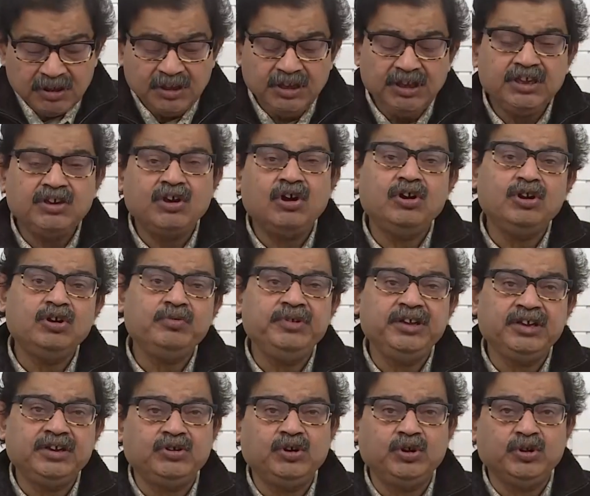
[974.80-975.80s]

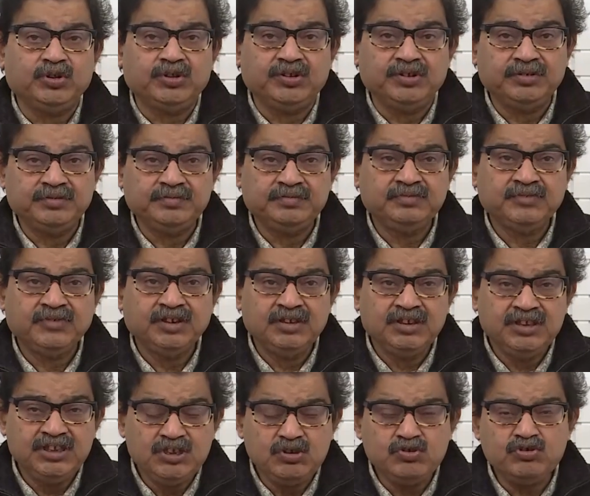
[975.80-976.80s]
economic growth.
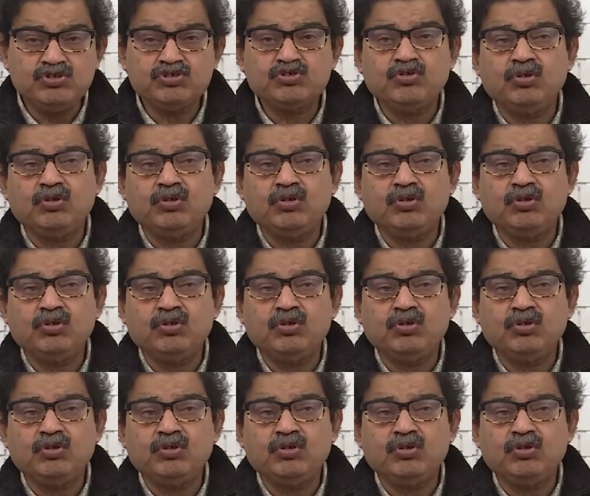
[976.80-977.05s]
Huge